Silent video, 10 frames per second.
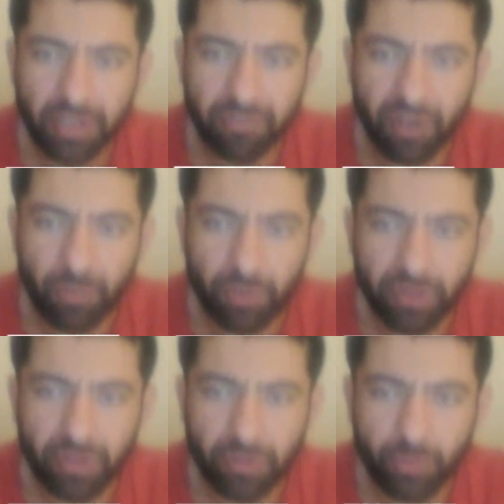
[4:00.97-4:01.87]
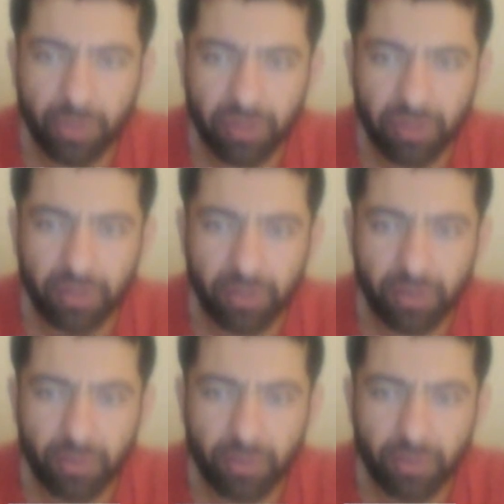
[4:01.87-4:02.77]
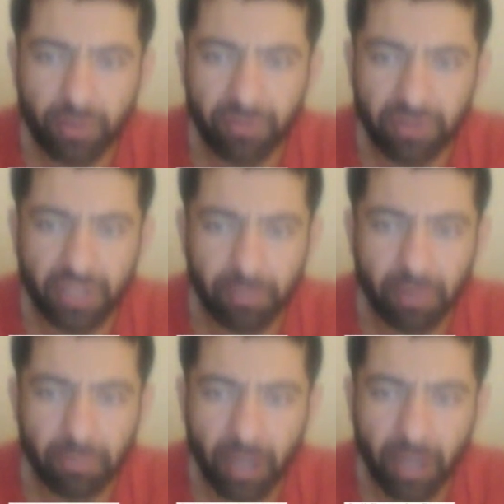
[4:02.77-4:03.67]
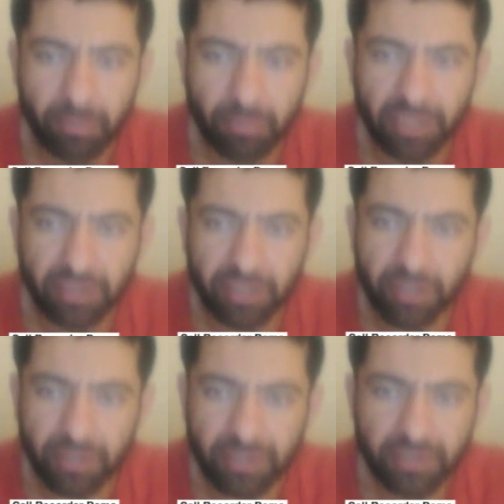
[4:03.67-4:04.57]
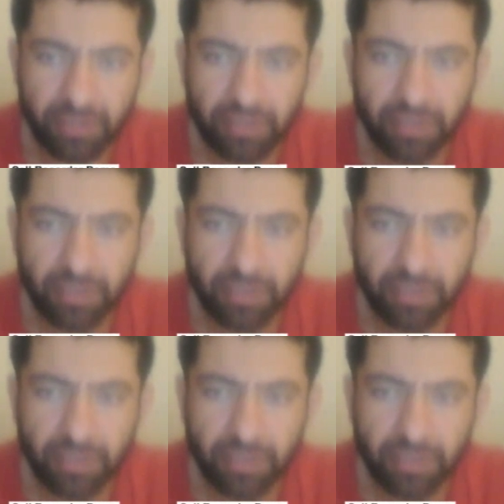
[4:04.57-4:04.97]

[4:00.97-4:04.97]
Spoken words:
if I'm with a every time I meet girls.